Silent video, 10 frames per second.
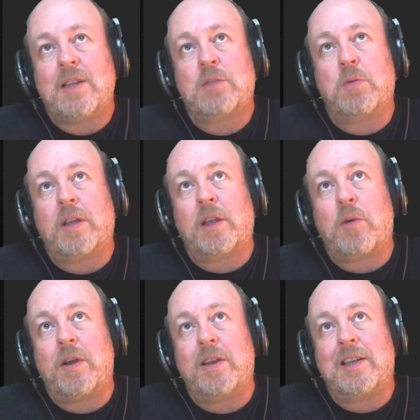That's working
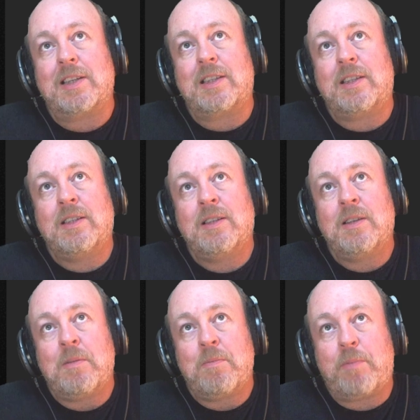quite nicely.
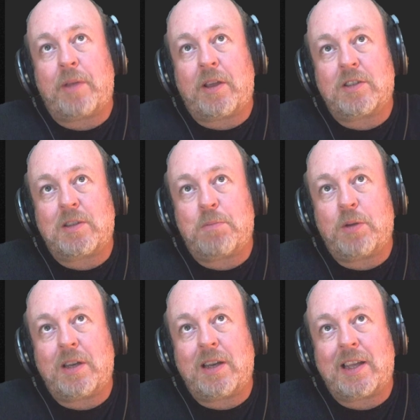Because I'm
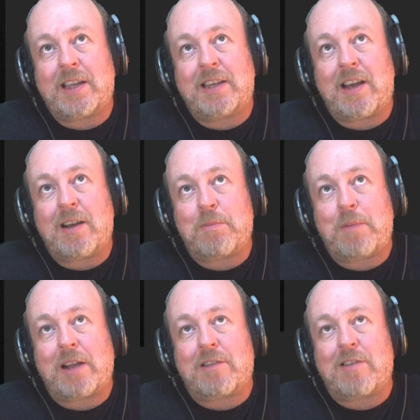putting like a dark
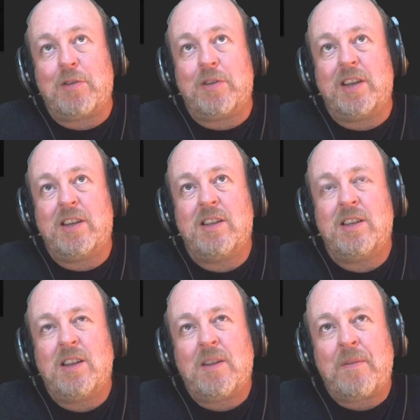background in,
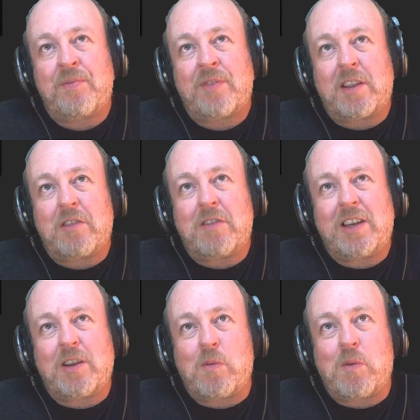you really
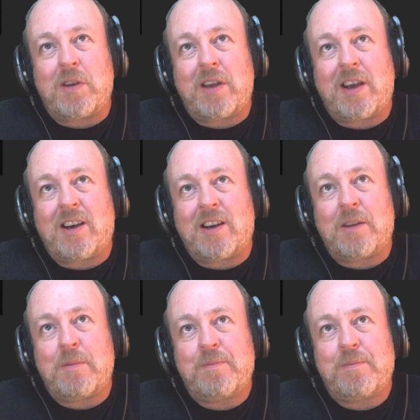don't want a hard